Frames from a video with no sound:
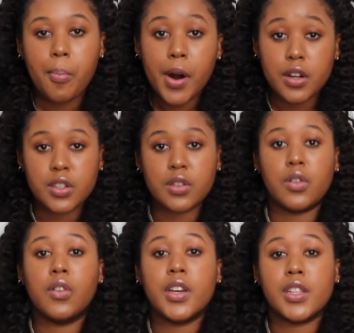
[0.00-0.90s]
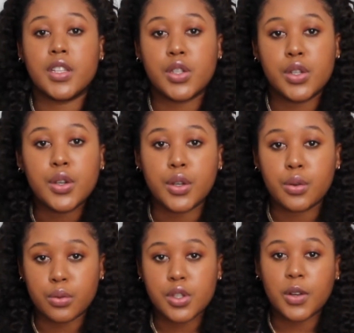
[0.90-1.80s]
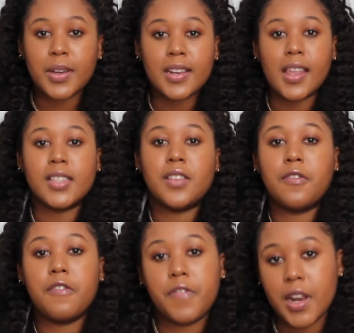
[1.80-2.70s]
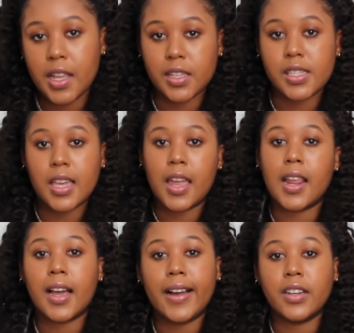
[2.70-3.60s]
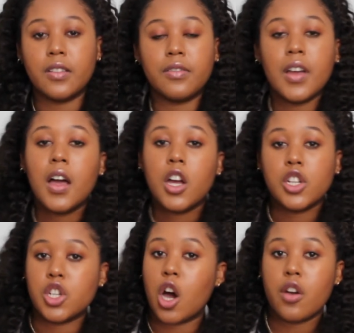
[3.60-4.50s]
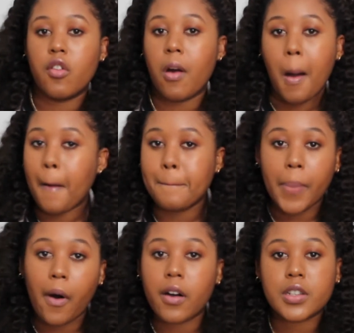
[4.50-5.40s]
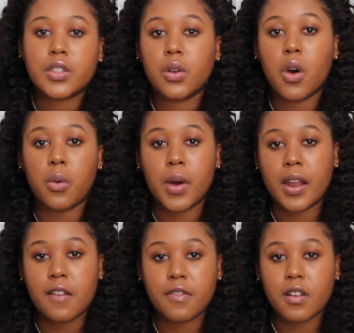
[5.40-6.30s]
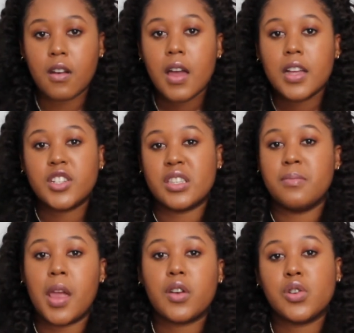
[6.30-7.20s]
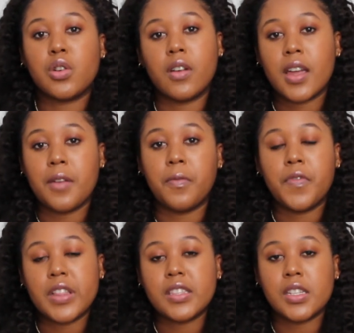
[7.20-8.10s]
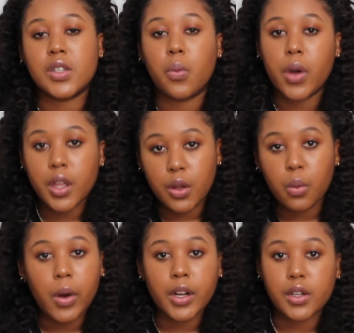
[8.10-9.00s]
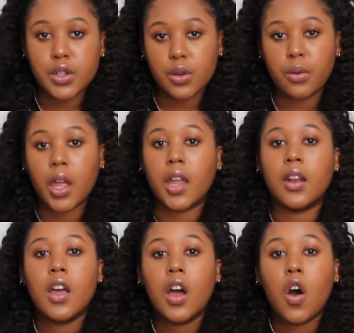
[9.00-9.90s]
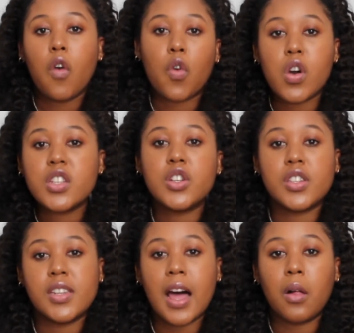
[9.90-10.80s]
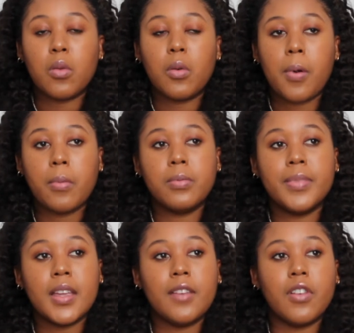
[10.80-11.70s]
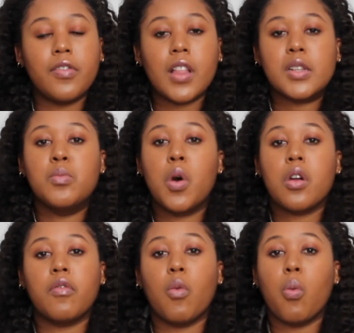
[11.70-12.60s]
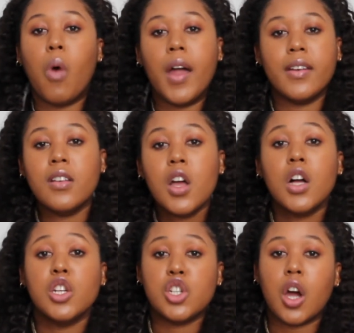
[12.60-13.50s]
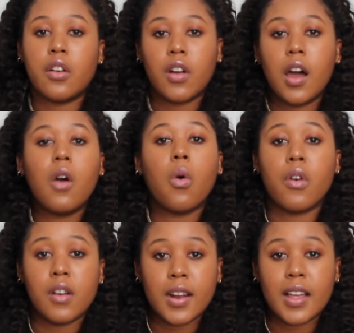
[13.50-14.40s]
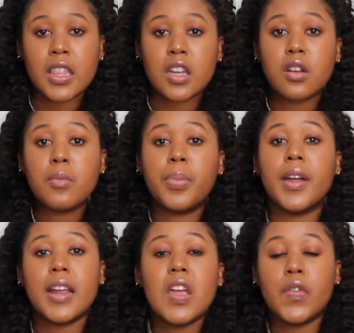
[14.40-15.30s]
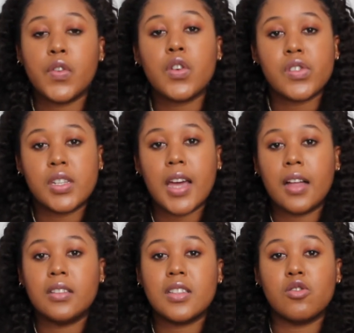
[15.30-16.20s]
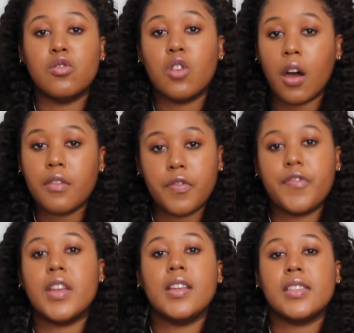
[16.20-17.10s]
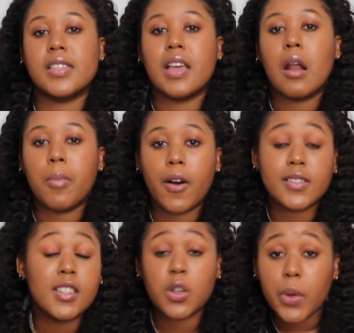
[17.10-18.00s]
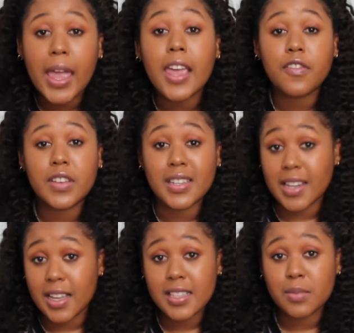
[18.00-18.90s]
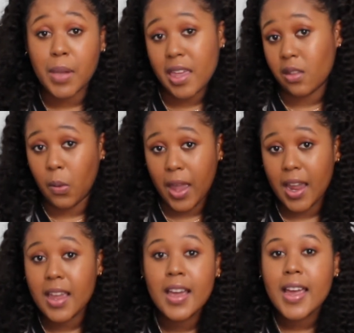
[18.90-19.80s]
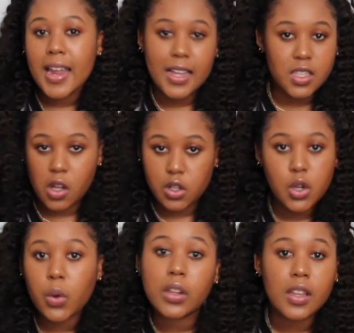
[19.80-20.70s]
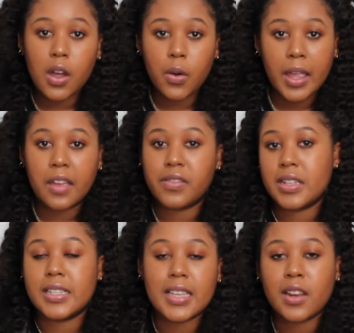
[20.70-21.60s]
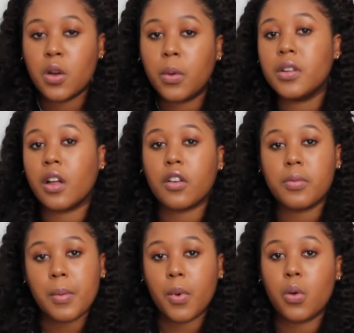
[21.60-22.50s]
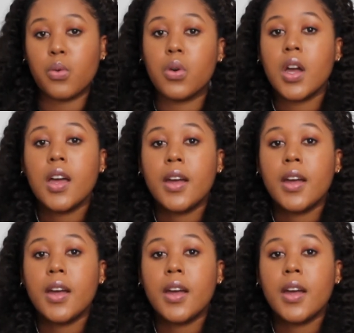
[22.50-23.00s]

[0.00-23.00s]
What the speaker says: personal, it is to you, so it doesn't fit into any kind of genre box or whatever. Just make sure it fits into what you want to do, and of course your style will probably reflect more of one genre or another, but if your style does not fit into that box, it's okay if it does, by the way. It's totally okay if it does. I know a lot of people who